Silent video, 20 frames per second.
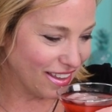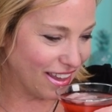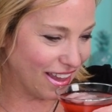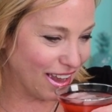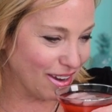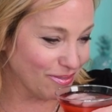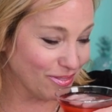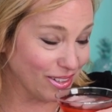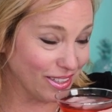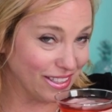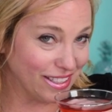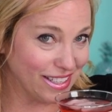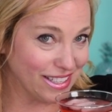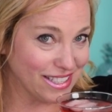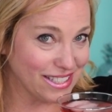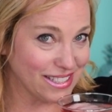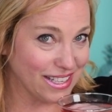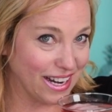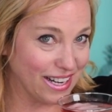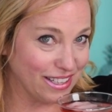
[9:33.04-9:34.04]
I'm really
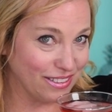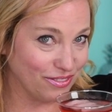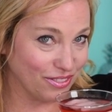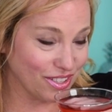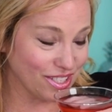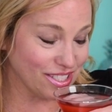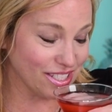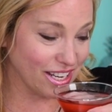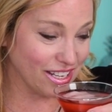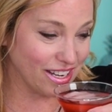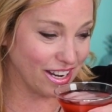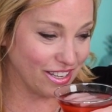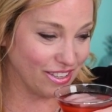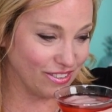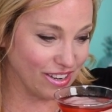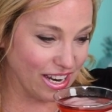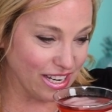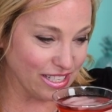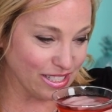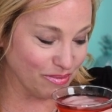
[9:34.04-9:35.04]
excited for Sunday, you
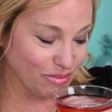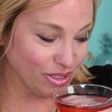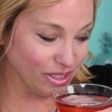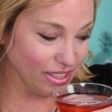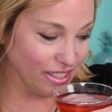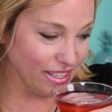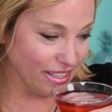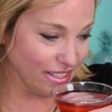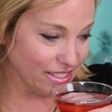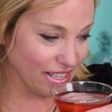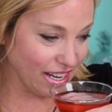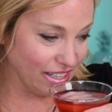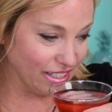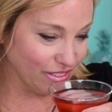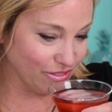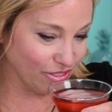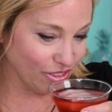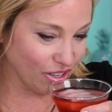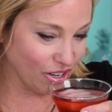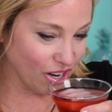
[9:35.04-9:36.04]
guys. I'm really
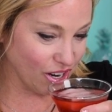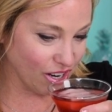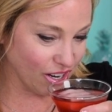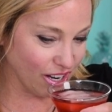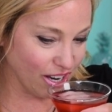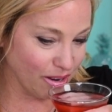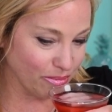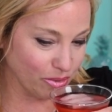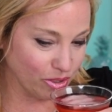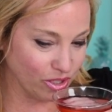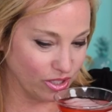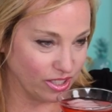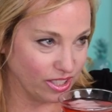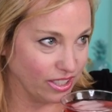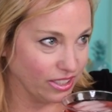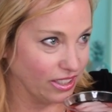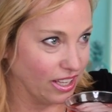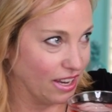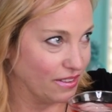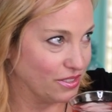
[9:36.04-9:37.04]
excited for our
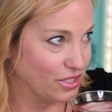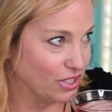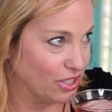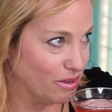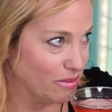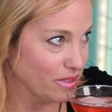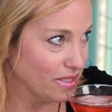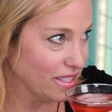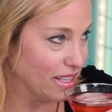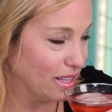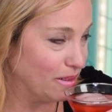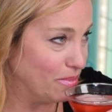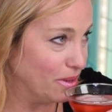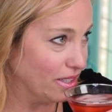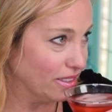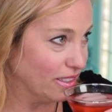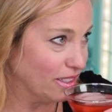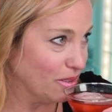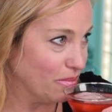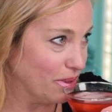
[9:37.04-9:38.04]
cooking live stream. It's going to be
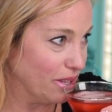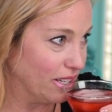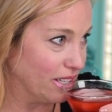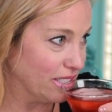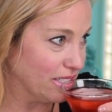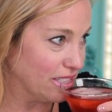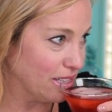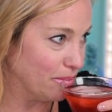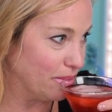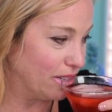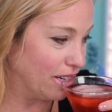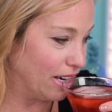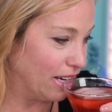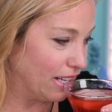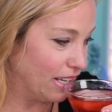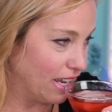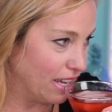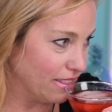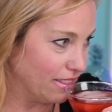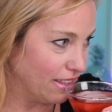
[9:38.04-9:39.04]
a little bit
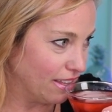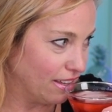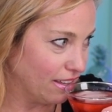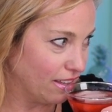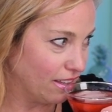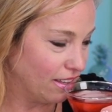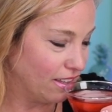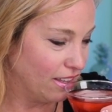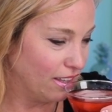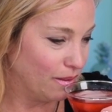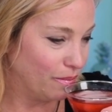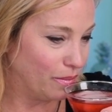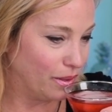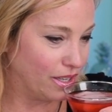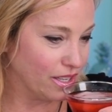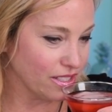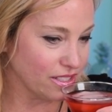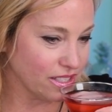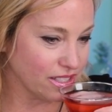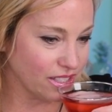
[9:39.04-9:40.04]
intimidating, I think,
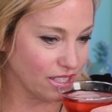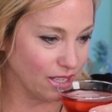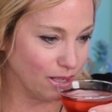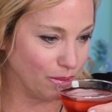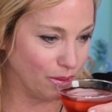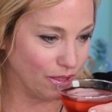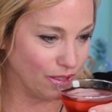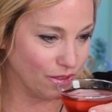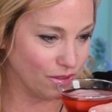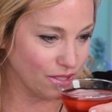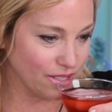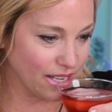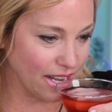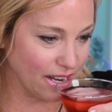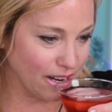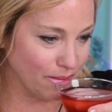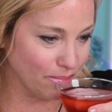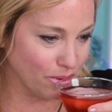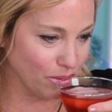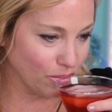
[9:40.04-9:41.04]
because it's going to be a new
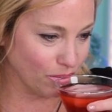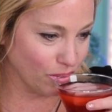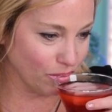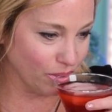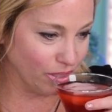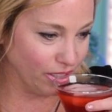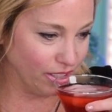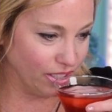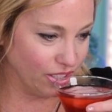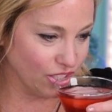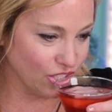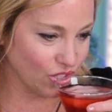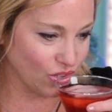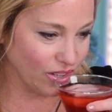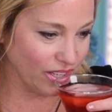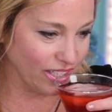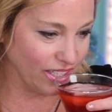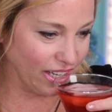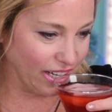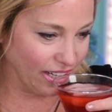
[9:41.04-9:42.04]
setup, but we're really
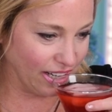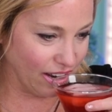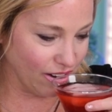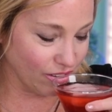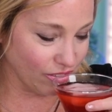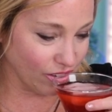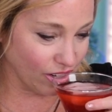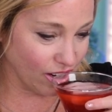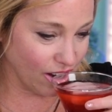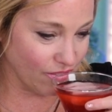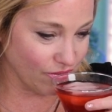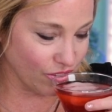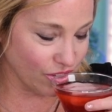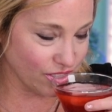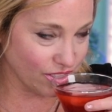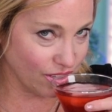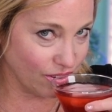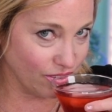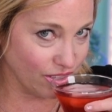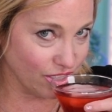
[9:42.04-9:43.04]
enjoying getting out of our comfort
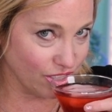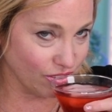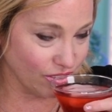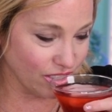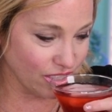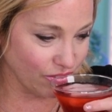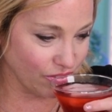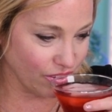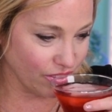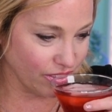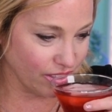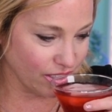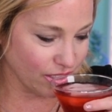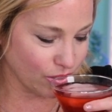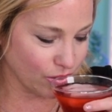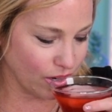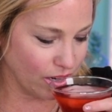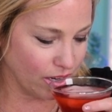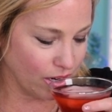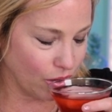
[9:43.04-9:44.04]
zone and doing different
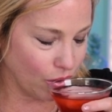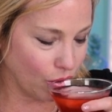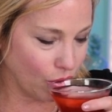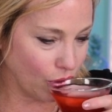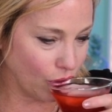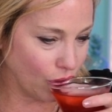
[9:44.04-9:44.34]
things right now.